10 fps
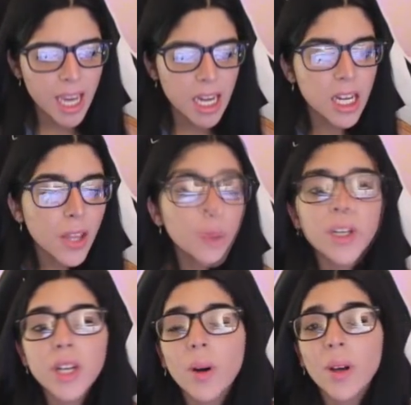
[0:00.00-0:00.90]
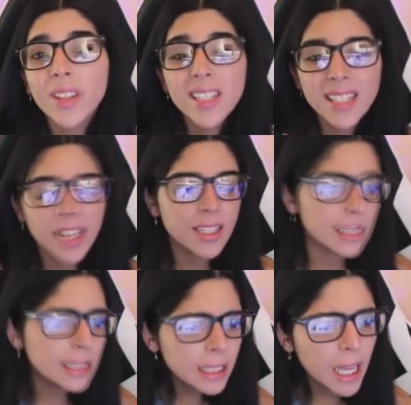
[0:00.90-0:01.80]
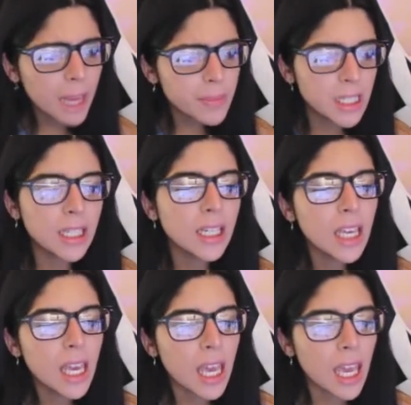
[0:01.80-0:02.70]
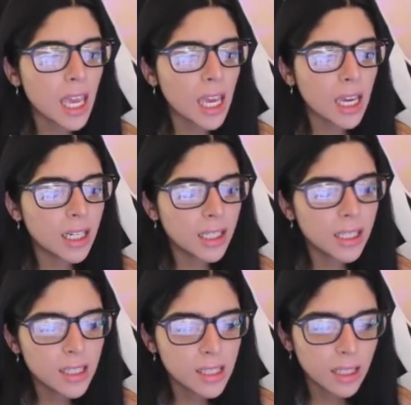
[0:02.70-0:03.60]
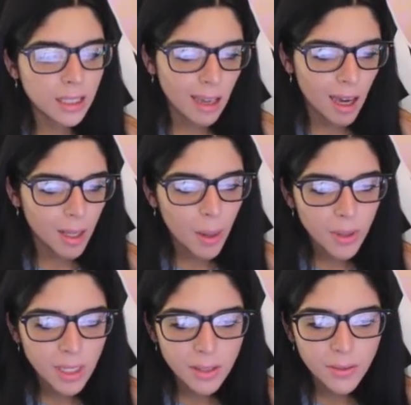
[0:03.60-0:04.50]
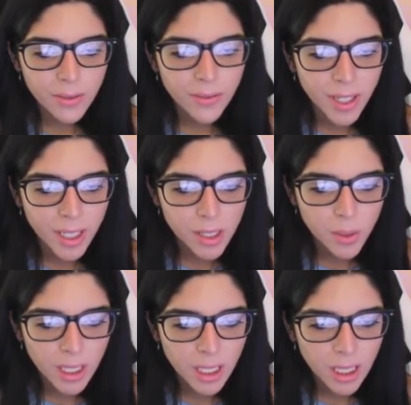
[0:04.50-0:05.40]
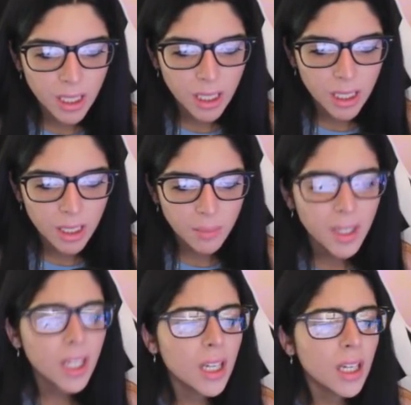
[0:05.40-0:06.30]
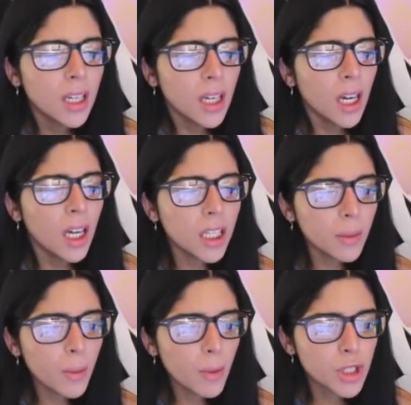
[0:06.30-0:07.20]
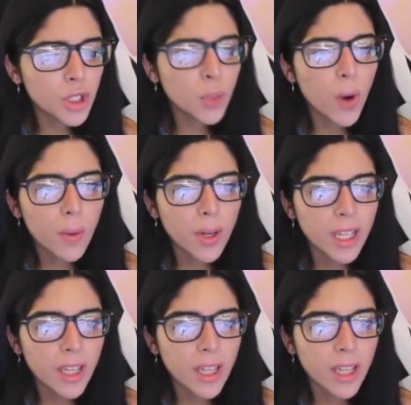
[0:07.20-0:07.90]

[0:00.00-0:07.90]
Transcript: another window on this side because it's a little empty. And yeah, that one doesn't fit. So we need... Um, a little bit more square one. Yeah,